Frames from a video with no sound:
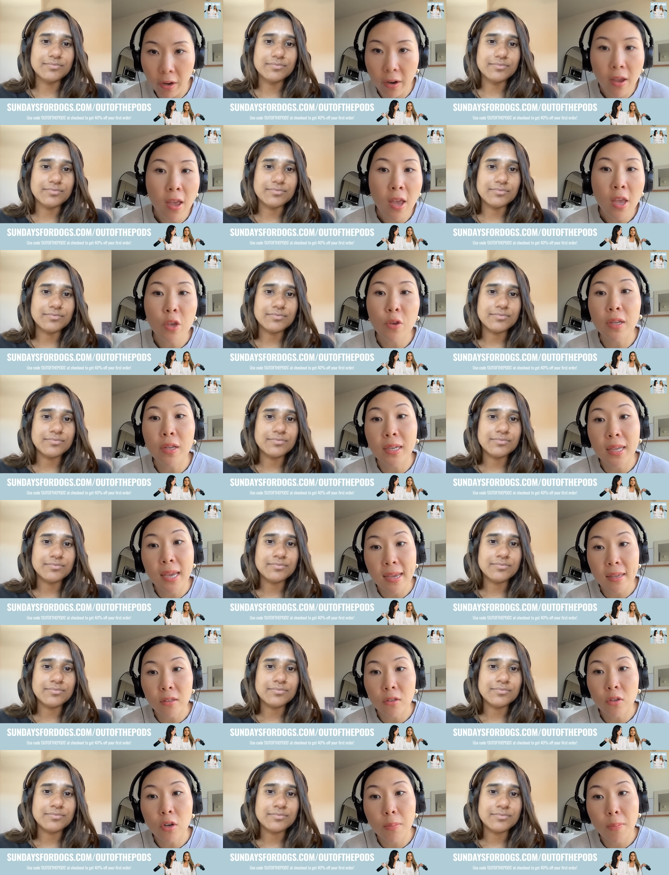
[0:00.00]
Speaker 1: You can
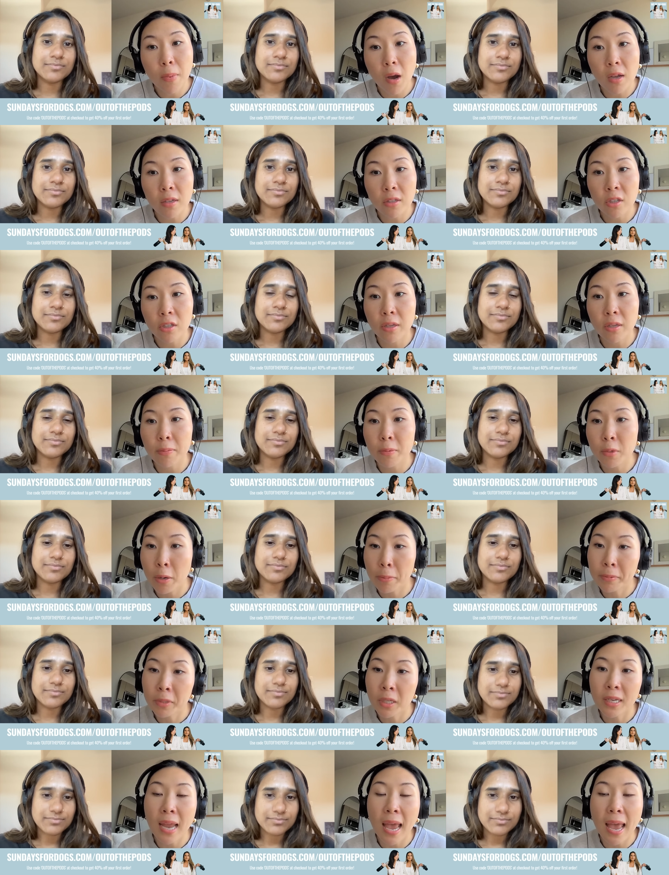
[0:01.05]
cancel or pause your
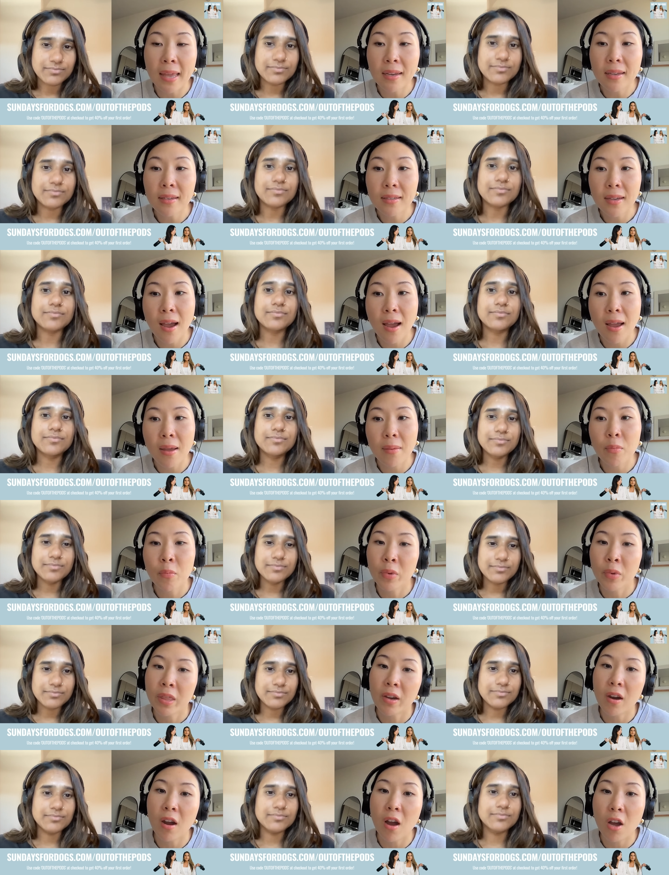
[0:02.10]
subscription anytime
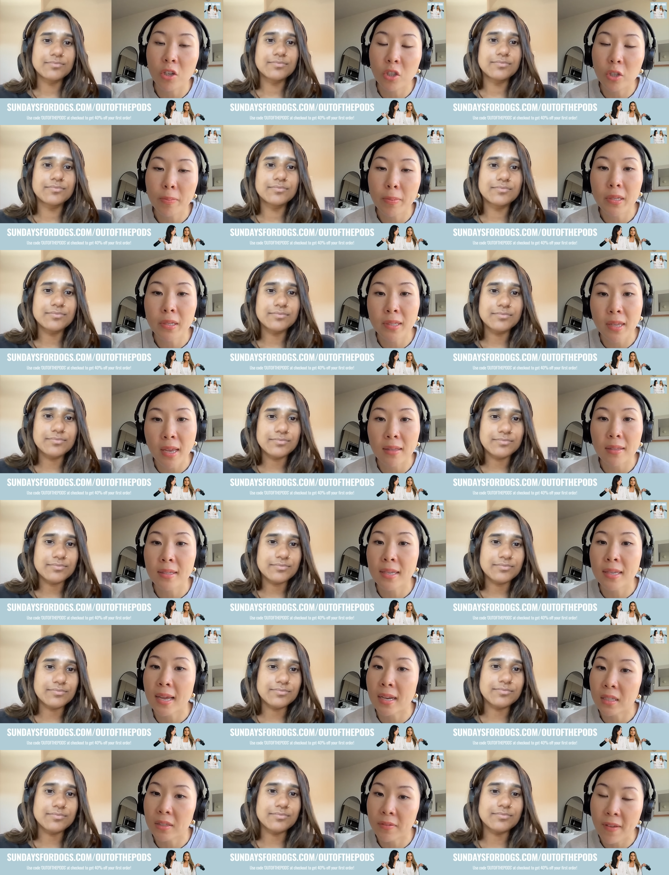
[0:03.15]
with their 100%
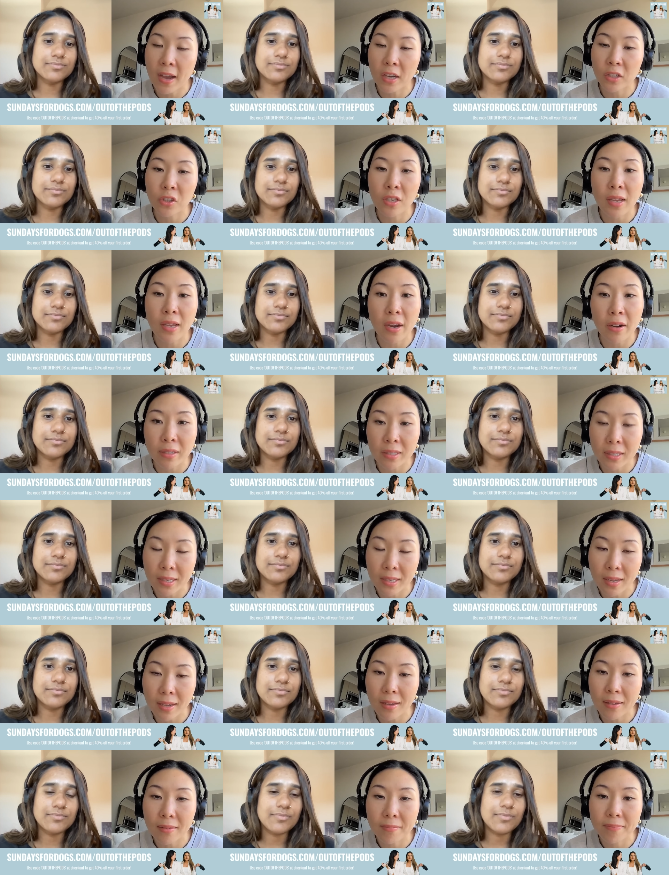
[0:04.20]
satisfaction
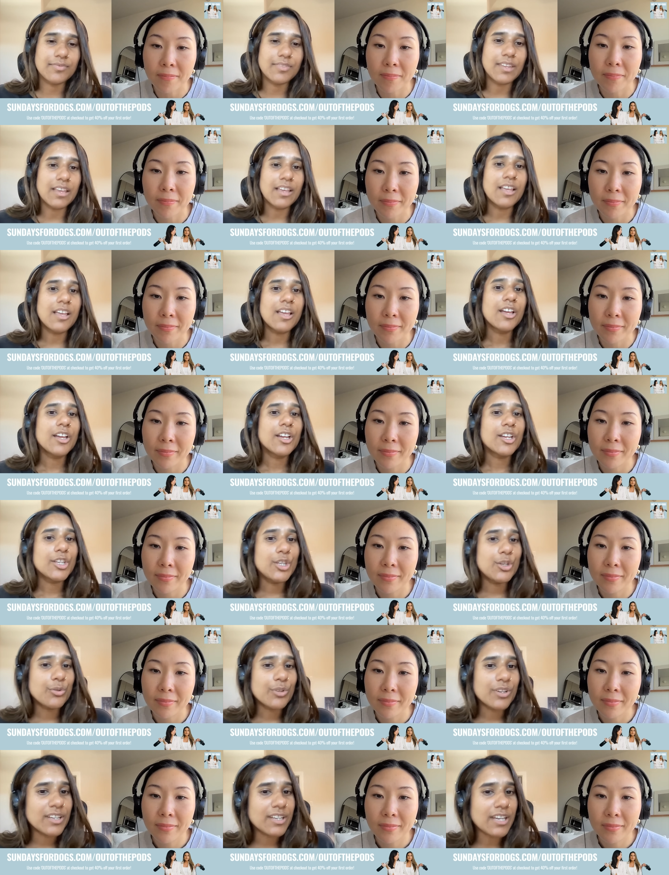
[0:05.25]
guarantee
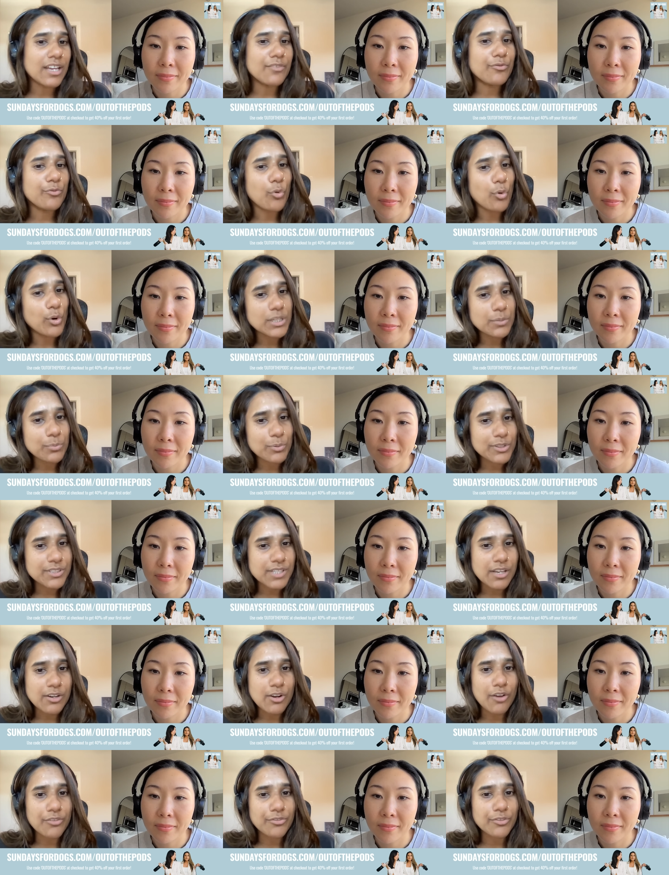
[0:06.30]
Speaker 2: you can get
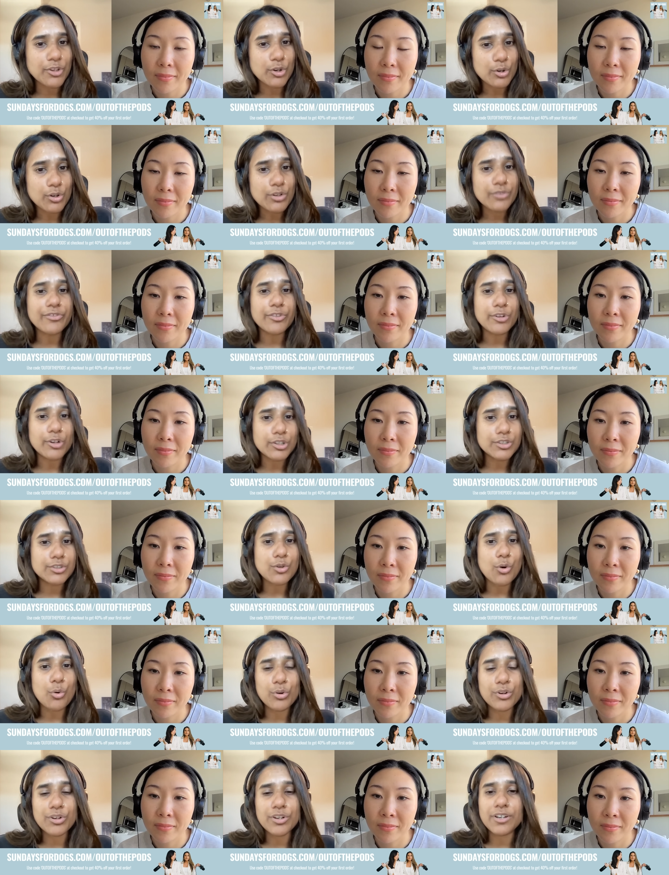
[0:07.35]
40% off your first
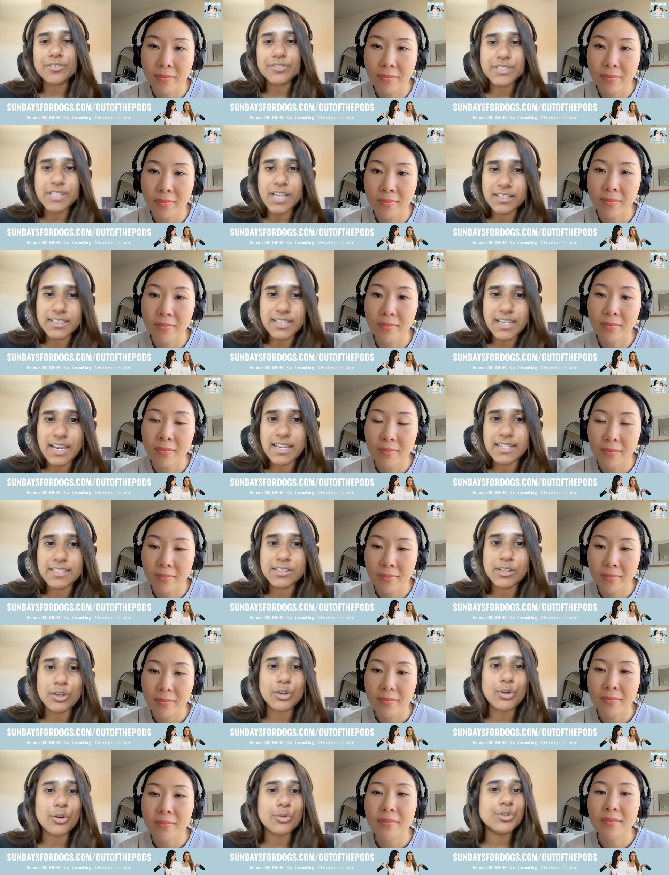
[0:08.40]
order of
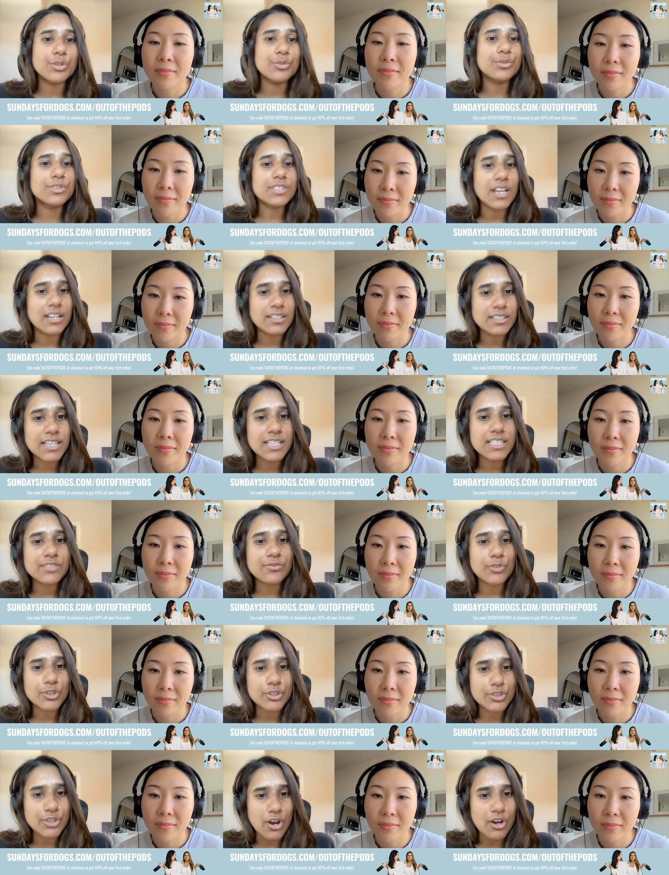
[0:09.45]
Sundays. Go to
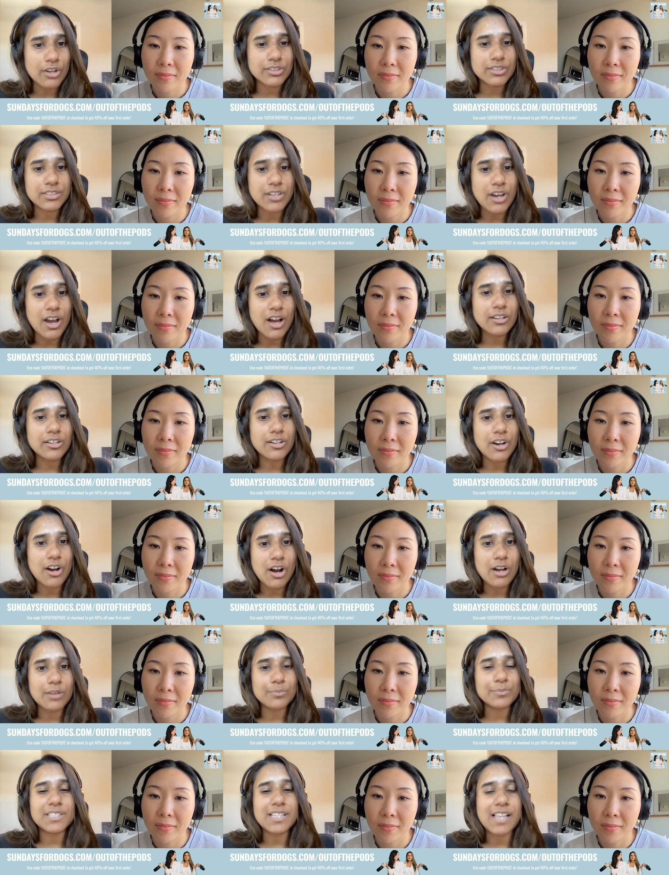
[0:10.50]

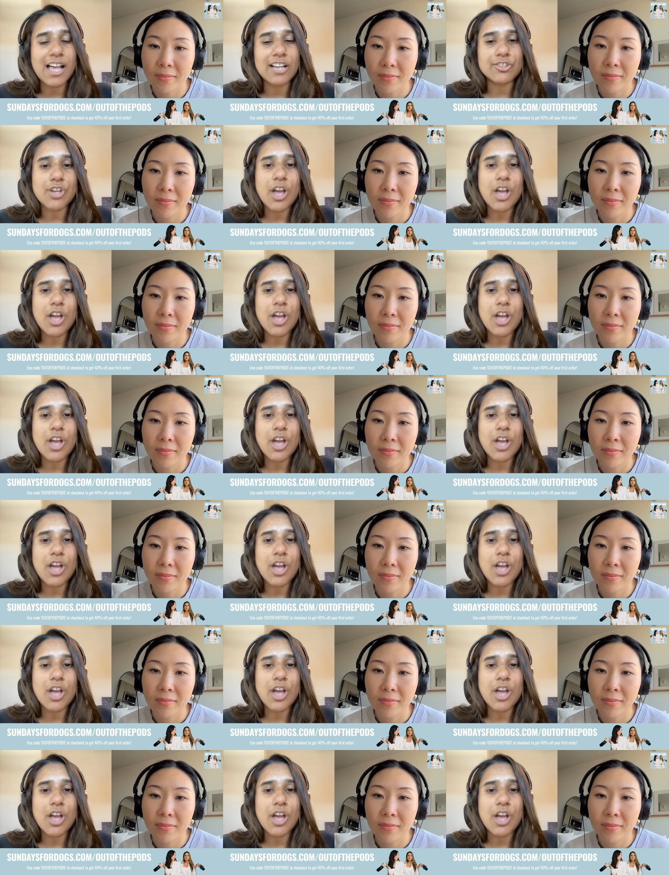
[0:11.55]
sundaysfordogs.com slash